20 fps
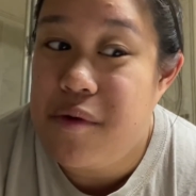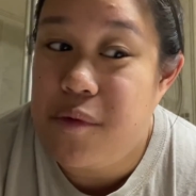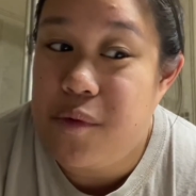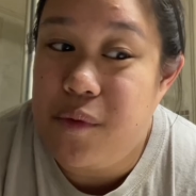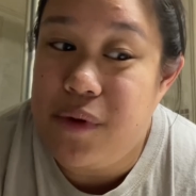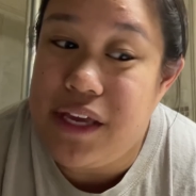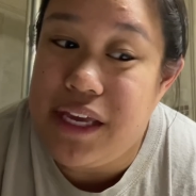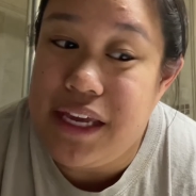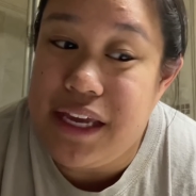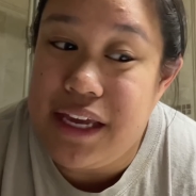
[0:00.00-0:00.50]

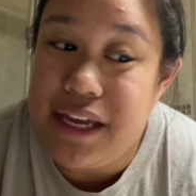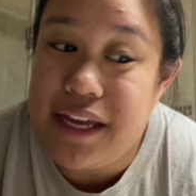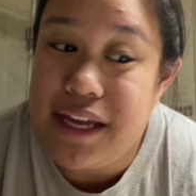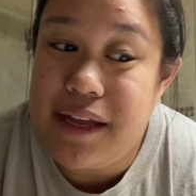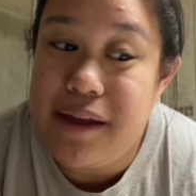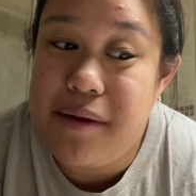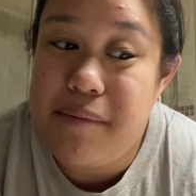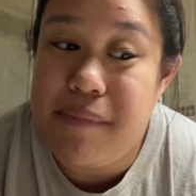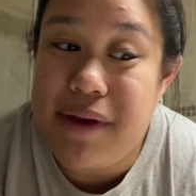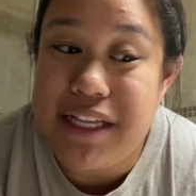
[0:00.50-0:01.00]
We
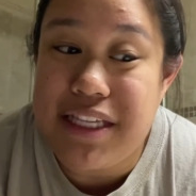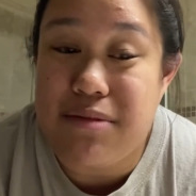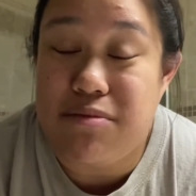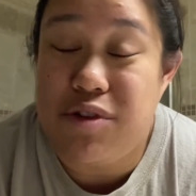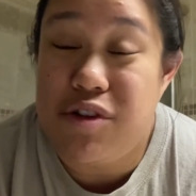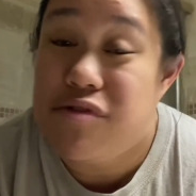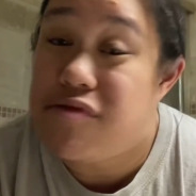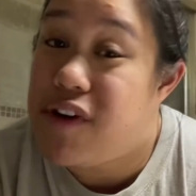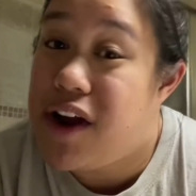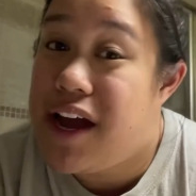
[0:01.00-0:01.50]
made some
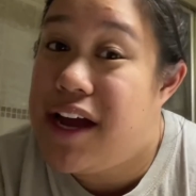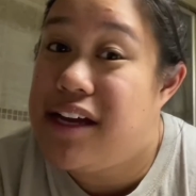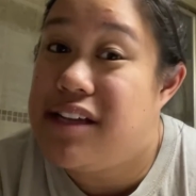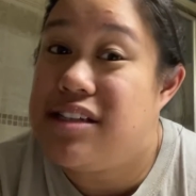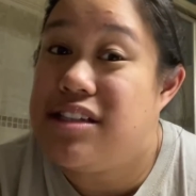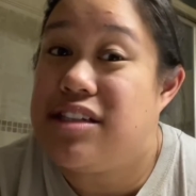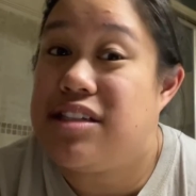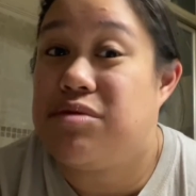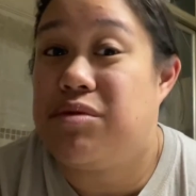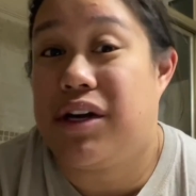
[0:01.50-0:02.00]
new
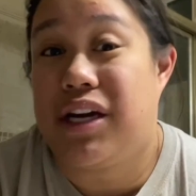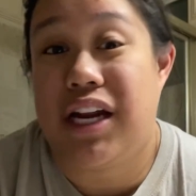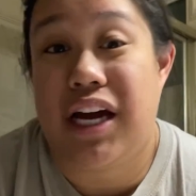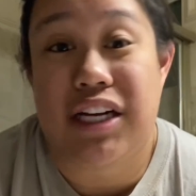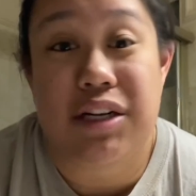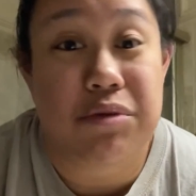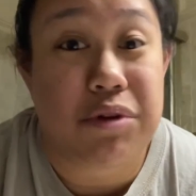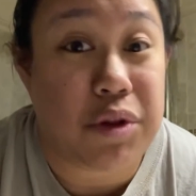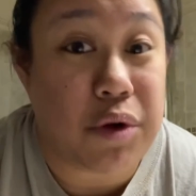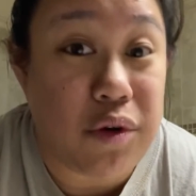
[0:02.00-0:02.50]
friends, we
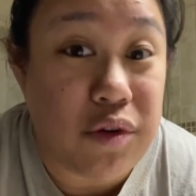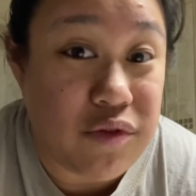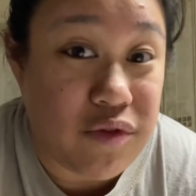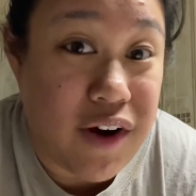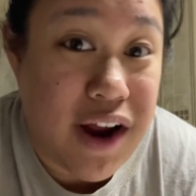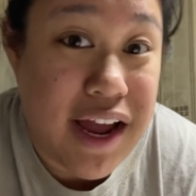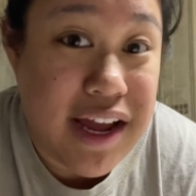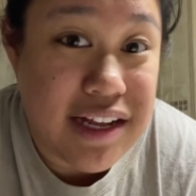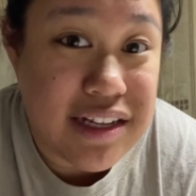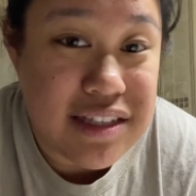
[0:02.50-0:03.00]
connected with old
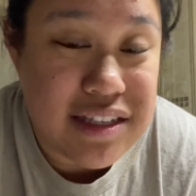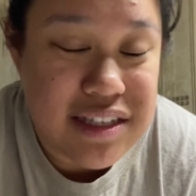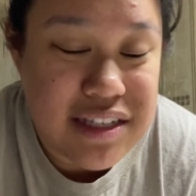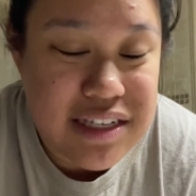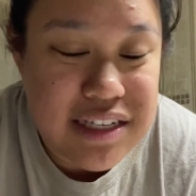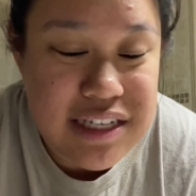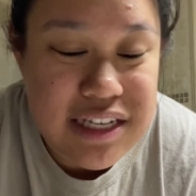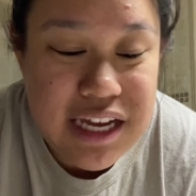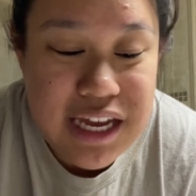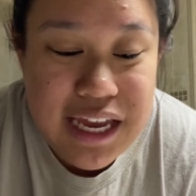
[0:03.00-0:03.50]

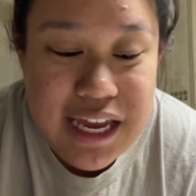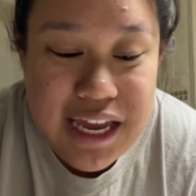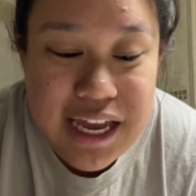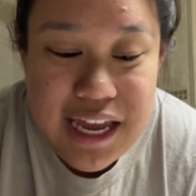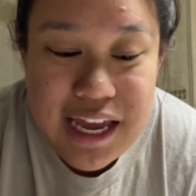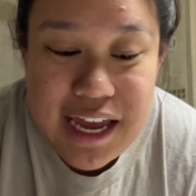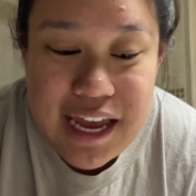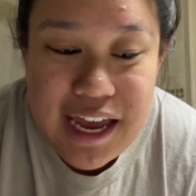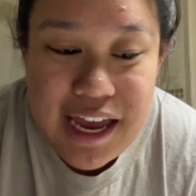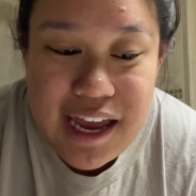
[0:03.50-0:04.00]
friends,
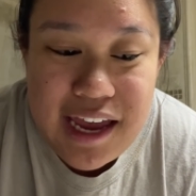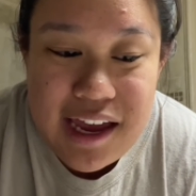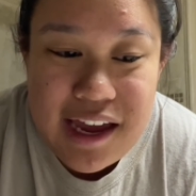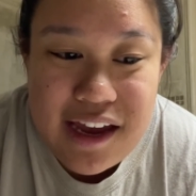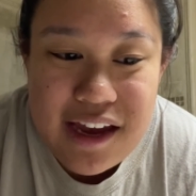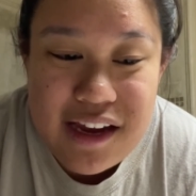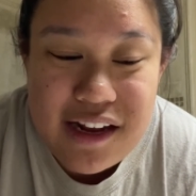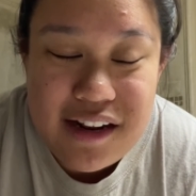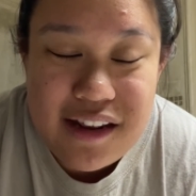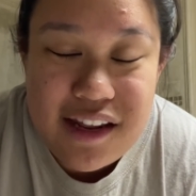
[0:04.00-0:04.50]

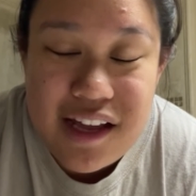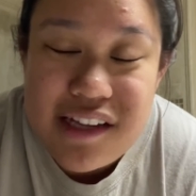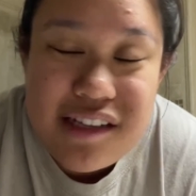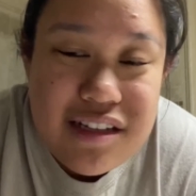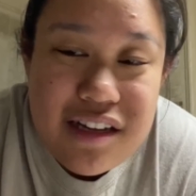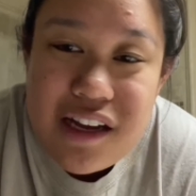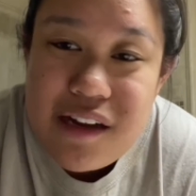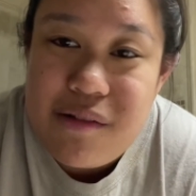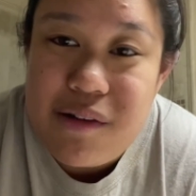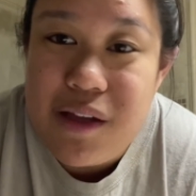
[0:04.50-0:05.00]
and that's
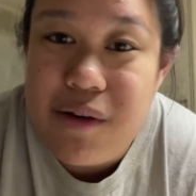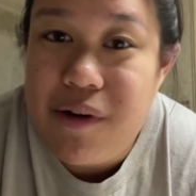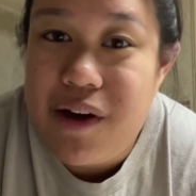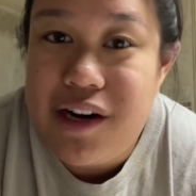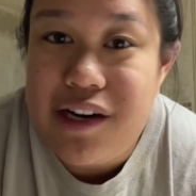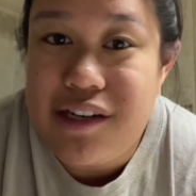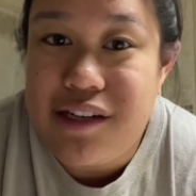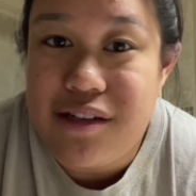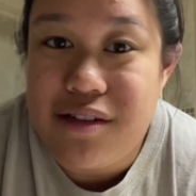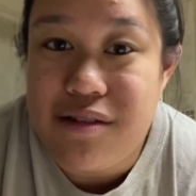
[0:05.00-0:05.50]
all I really
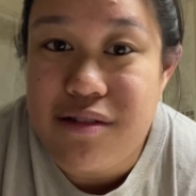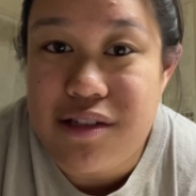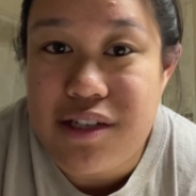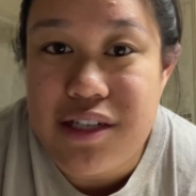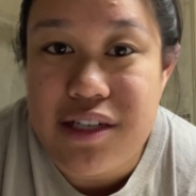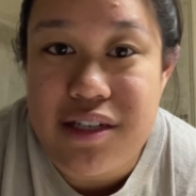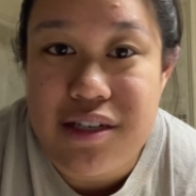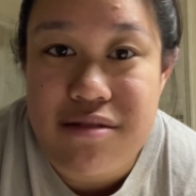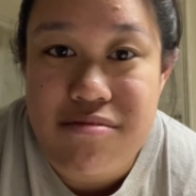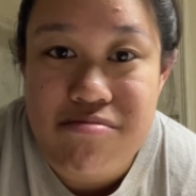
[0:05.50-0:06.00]
wanted to do is
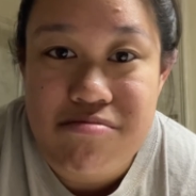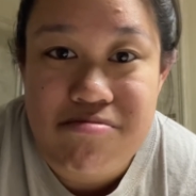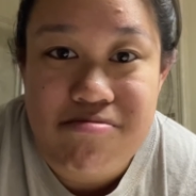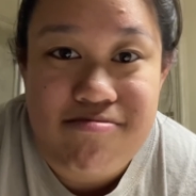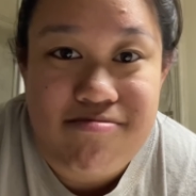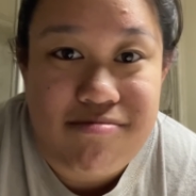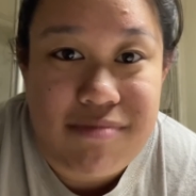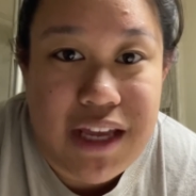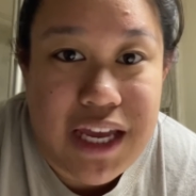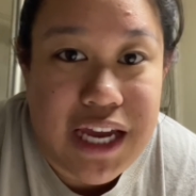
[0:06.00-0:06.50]
just
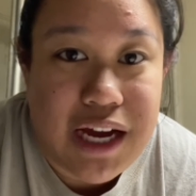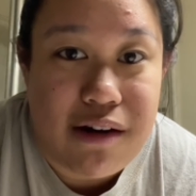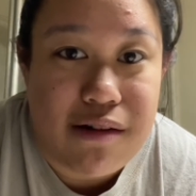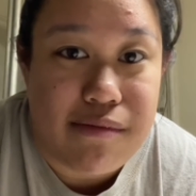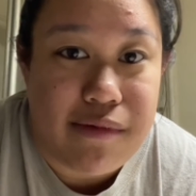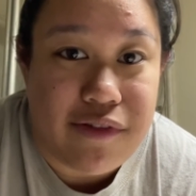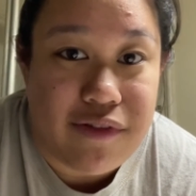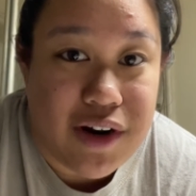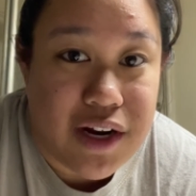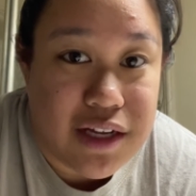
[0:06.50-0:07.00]
hang out
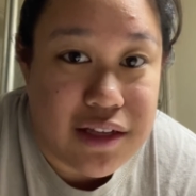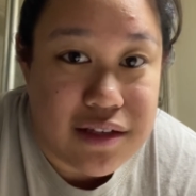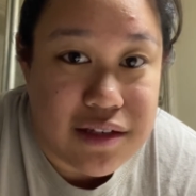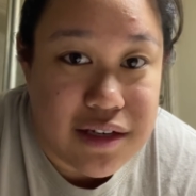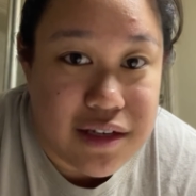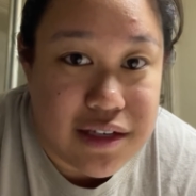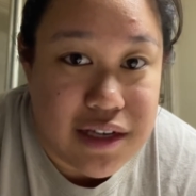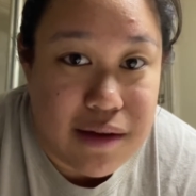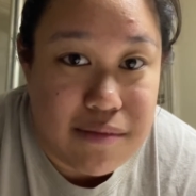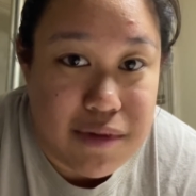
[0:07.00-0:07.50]
with my friends
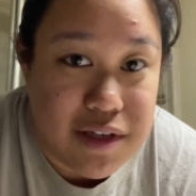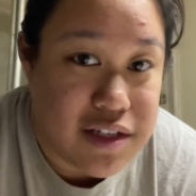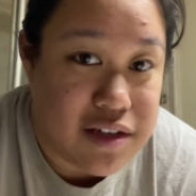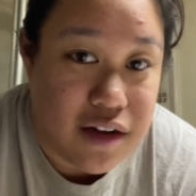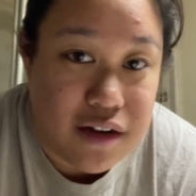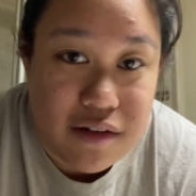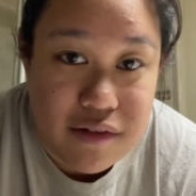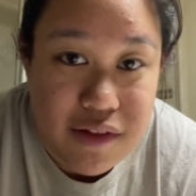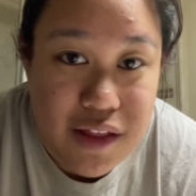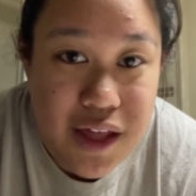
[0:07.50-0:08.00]
because I missed
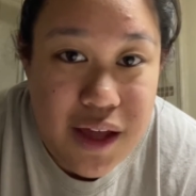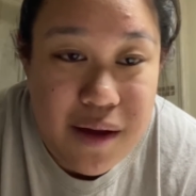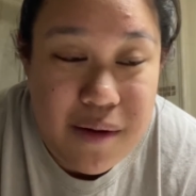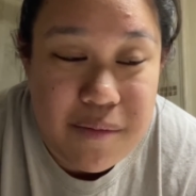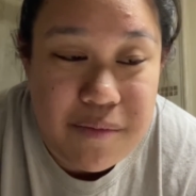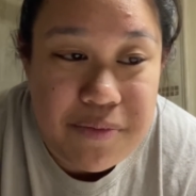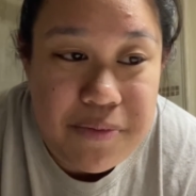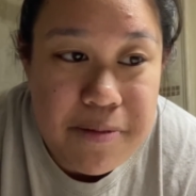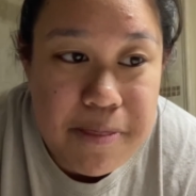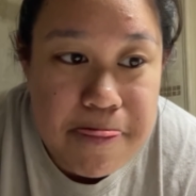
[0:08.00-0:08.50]
all of
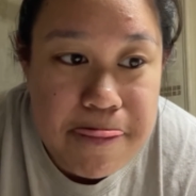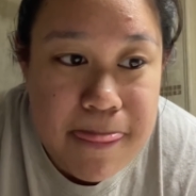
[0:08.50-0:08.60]
them.